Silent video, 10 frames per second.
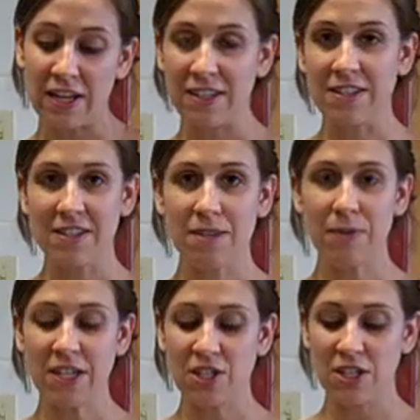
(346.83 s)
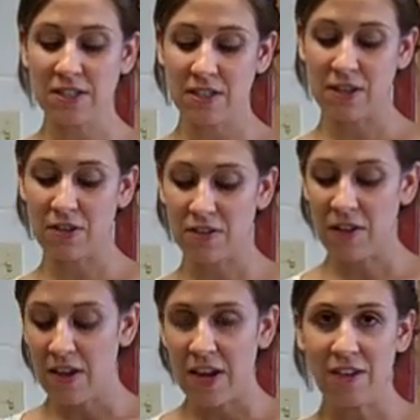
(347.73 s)
I can see my cheek cells.
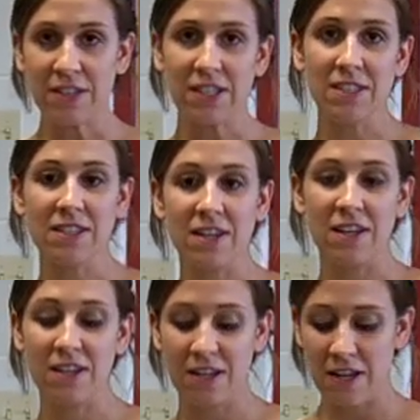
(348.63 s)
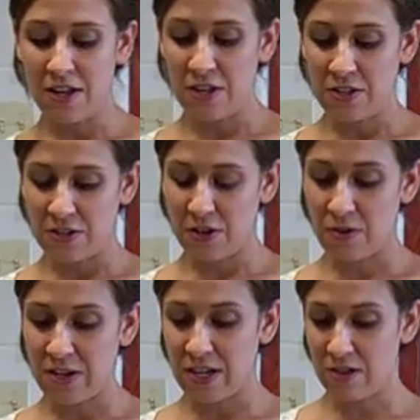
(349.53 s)
Everything's good.
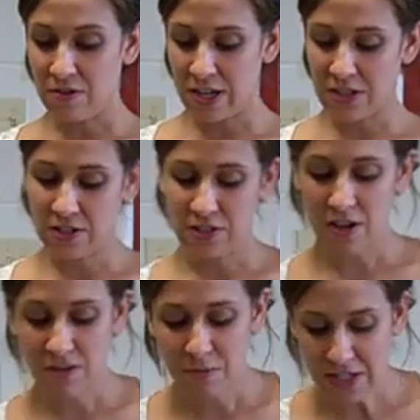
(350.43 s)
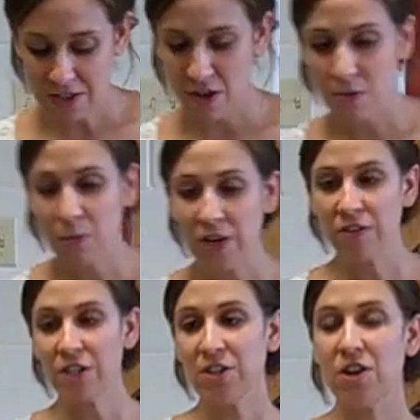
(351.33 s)
So now I turn off my scope.
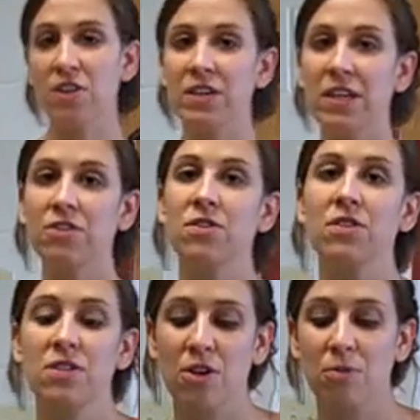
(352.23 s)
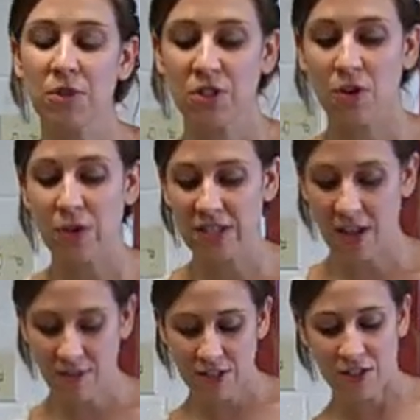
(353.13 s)
Whenever you're not looking through the scope, you should always
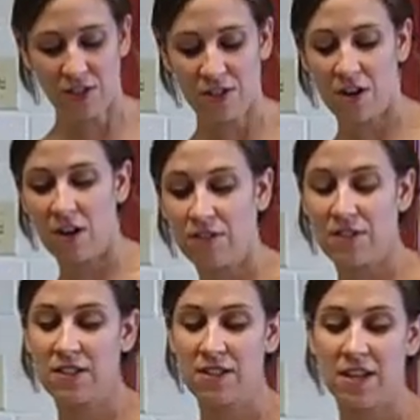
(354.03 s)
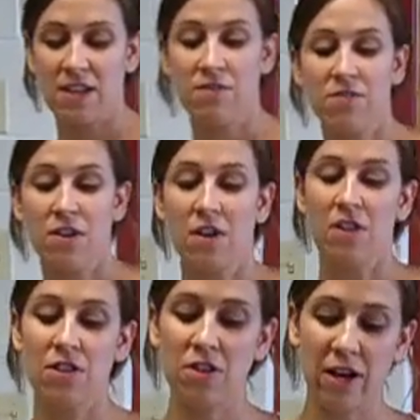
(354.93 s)
have it turned off to save
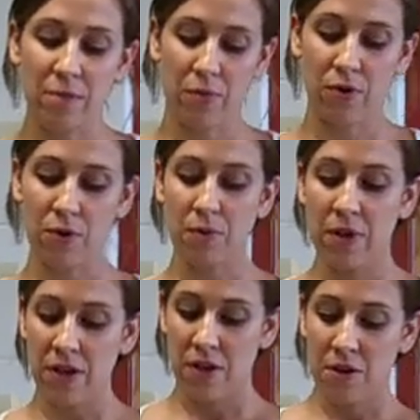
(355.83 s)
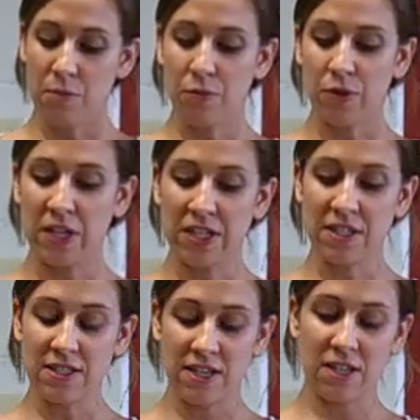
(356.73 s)
the light bulb. Bring
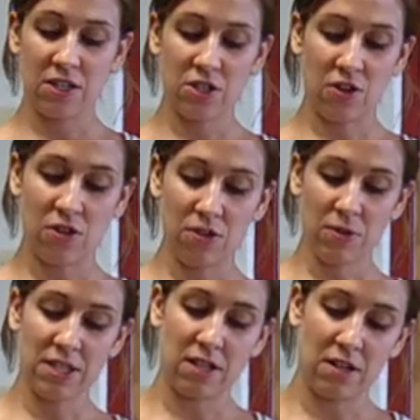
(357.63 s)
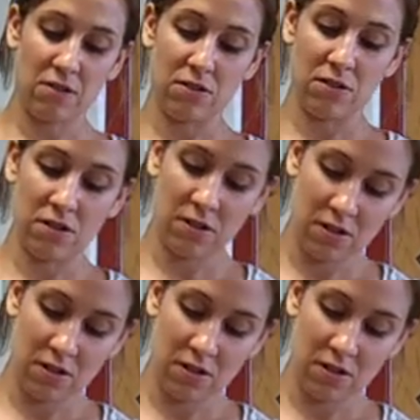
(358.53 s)
the stage all the way down.